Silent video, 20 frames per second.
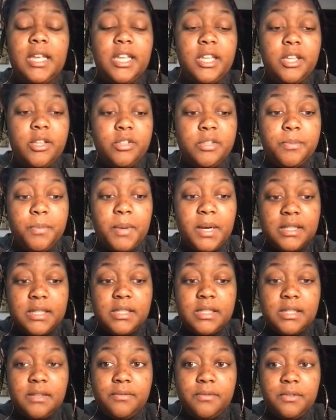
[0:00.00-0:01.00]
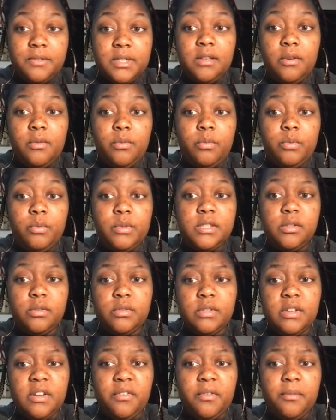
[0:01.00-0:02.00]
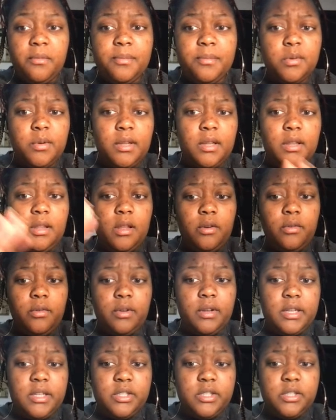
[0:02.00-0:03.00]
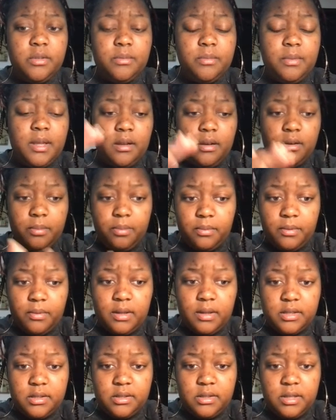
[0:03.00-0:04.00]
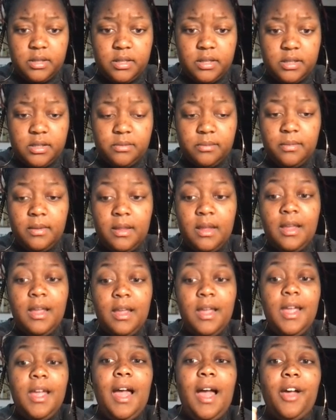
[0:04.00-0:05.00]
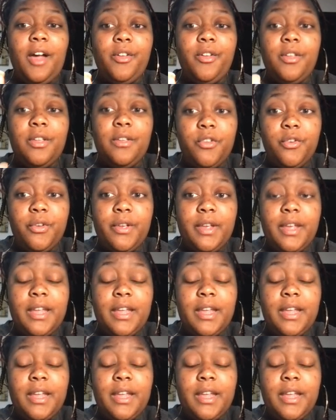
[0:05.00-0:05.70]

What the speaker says: can you spot the difference of what's so different between Lower Egypt and Upper Egypt? I'll give you a